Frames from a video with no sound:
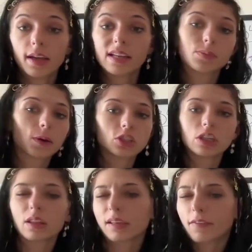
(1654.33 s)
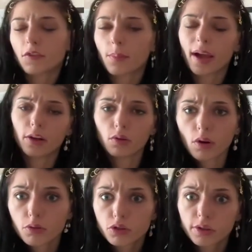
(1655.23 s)
especially like if you're buying
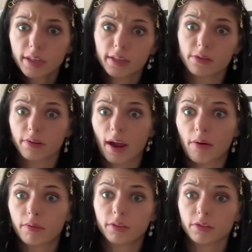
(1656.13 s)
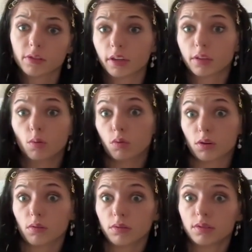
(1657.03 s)
groceries or out in just like the
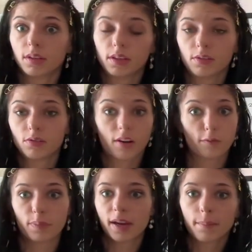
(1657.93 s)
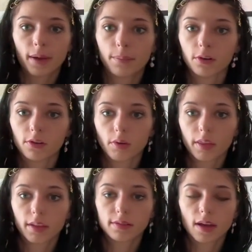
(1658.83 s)
world and you don't have a pen and paper to
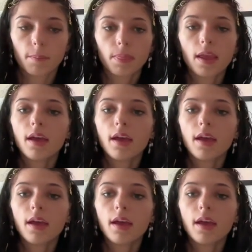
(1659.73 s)
write things down.